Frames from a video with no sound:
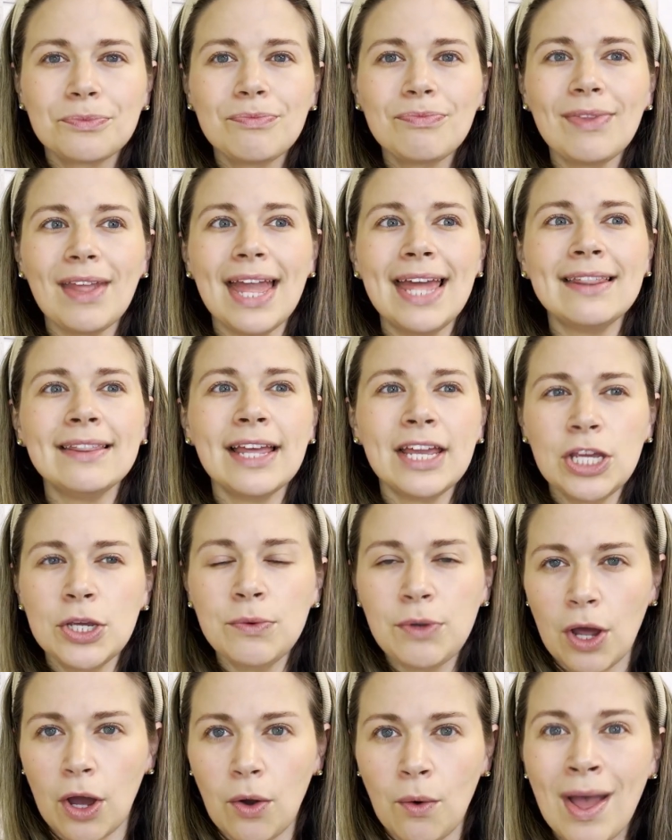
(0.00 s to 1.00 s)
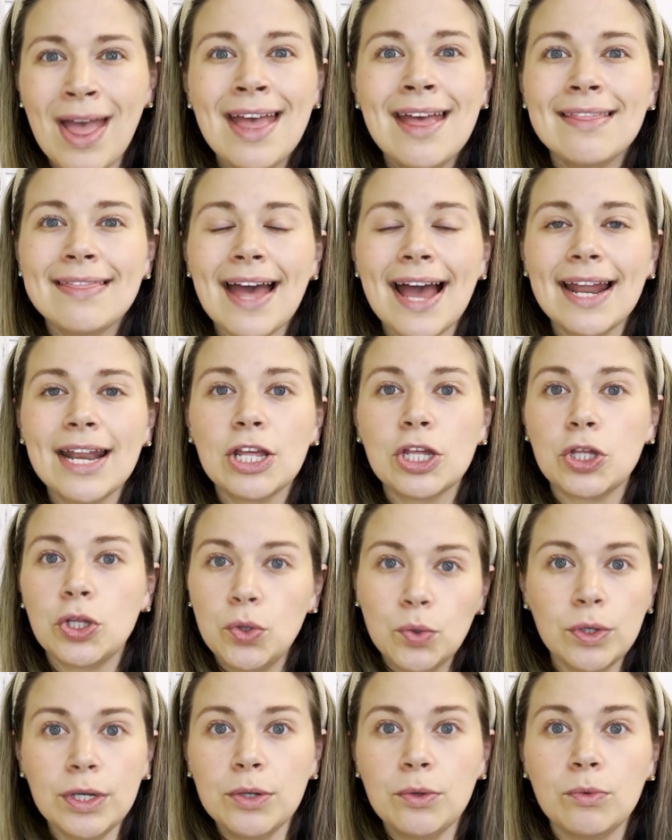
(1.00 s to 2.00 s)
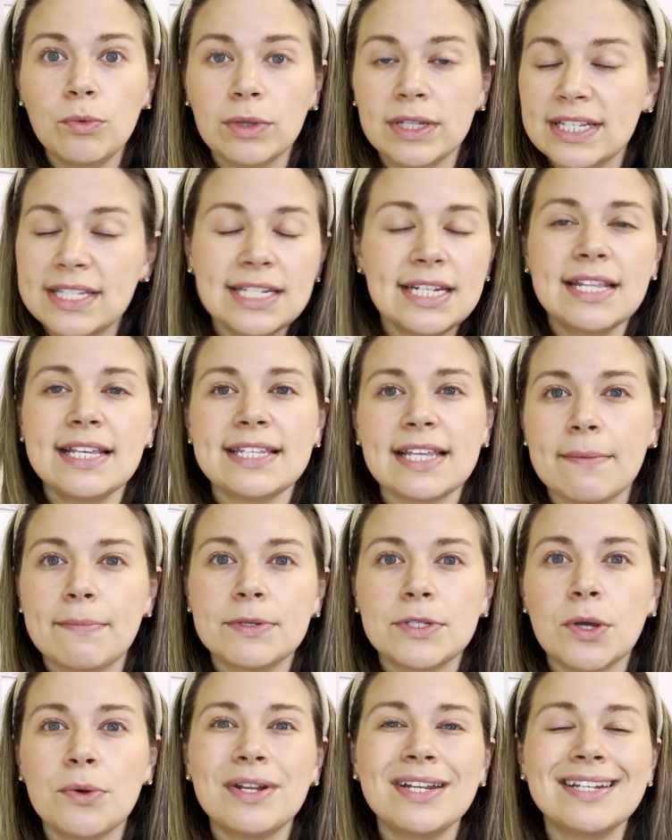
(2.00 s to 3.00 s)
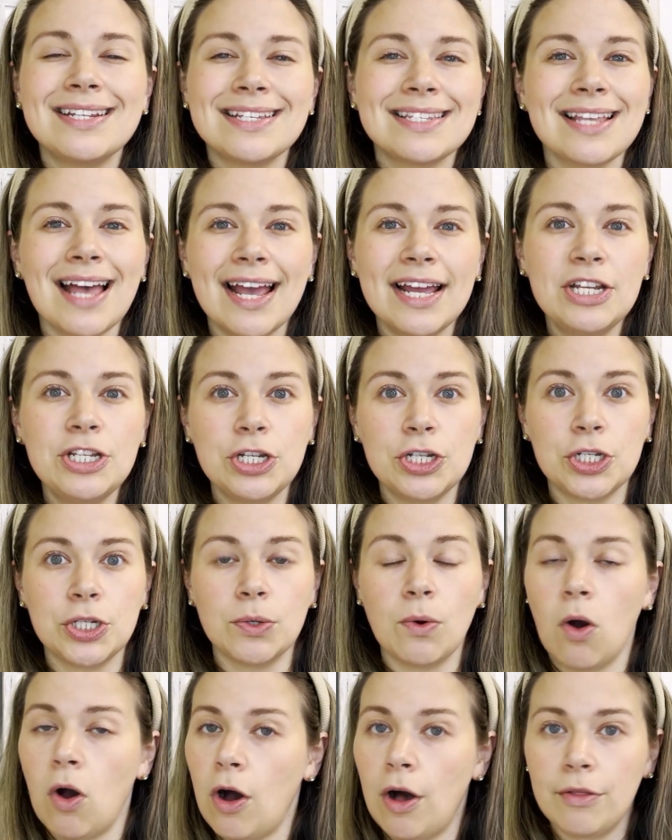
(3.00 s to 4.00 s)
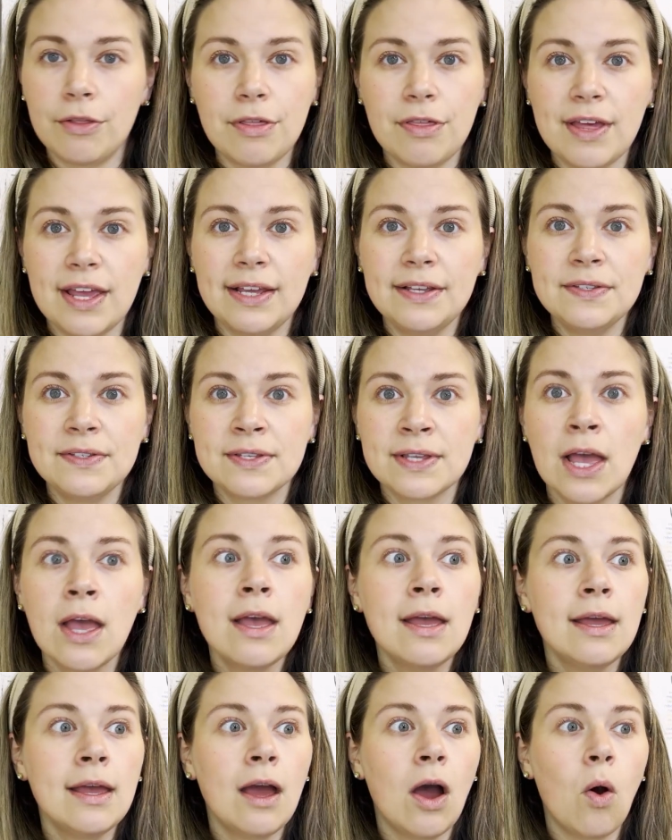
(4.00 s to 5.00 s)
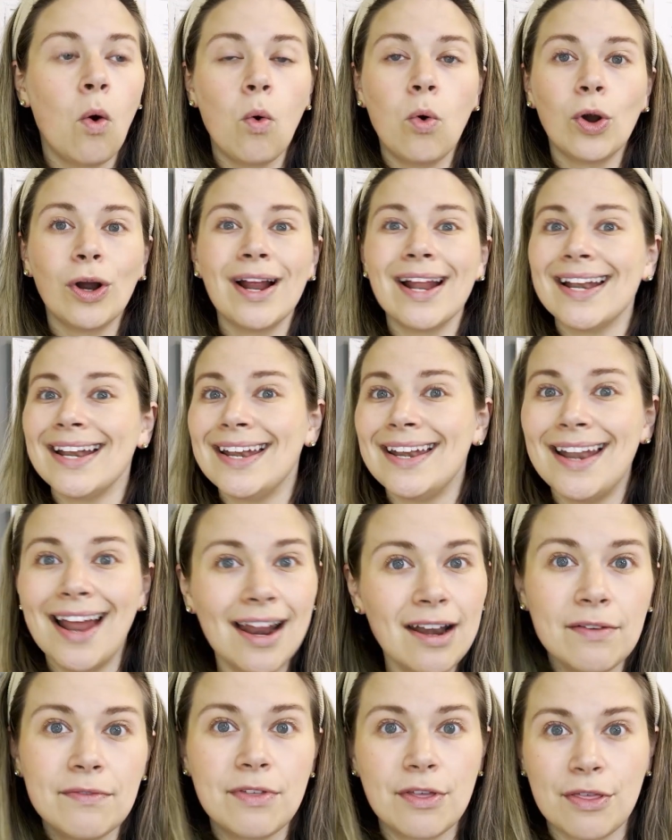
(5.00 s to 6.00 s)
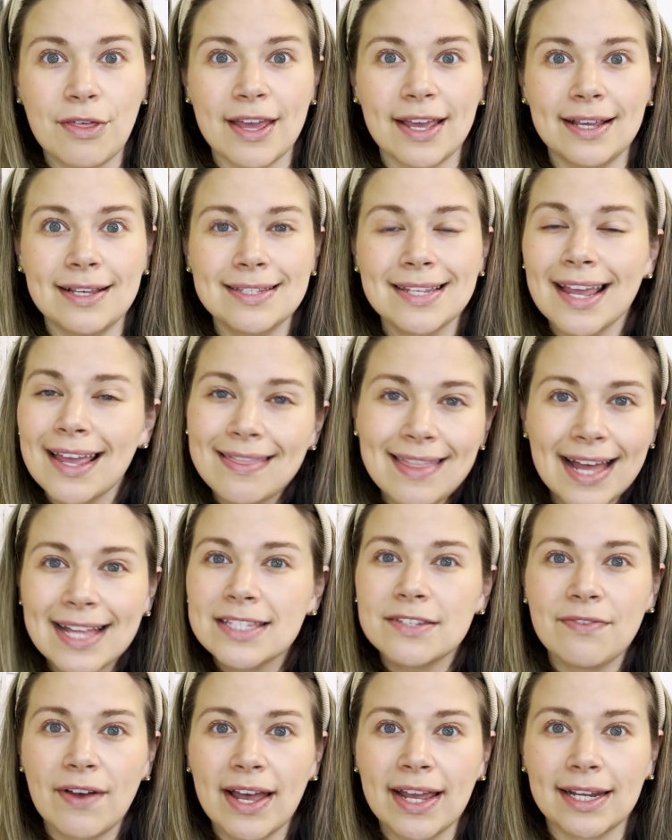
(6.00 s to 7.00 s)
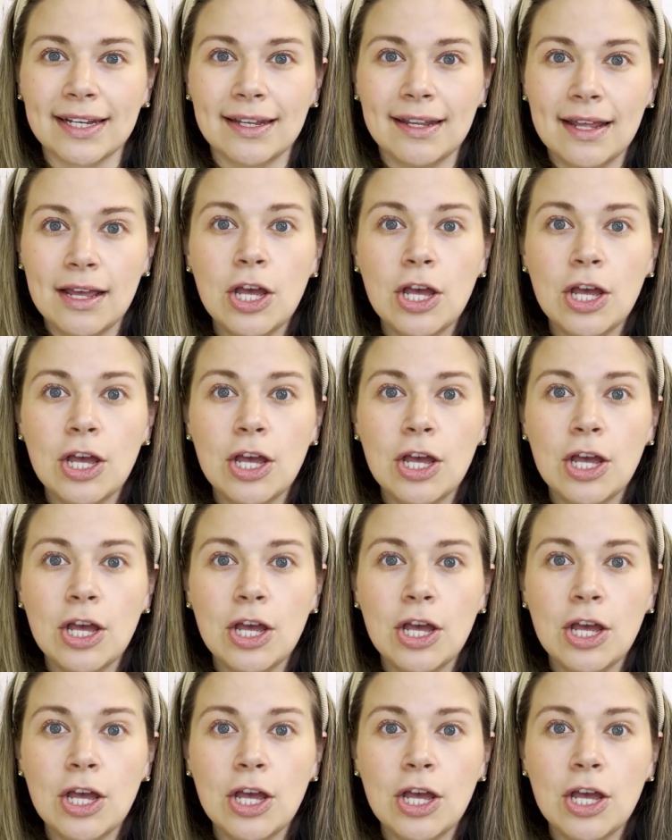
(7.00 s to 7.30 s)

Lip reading: and let you know that you could listen to this episode and decide to do all the things or none of the things, and that's fine.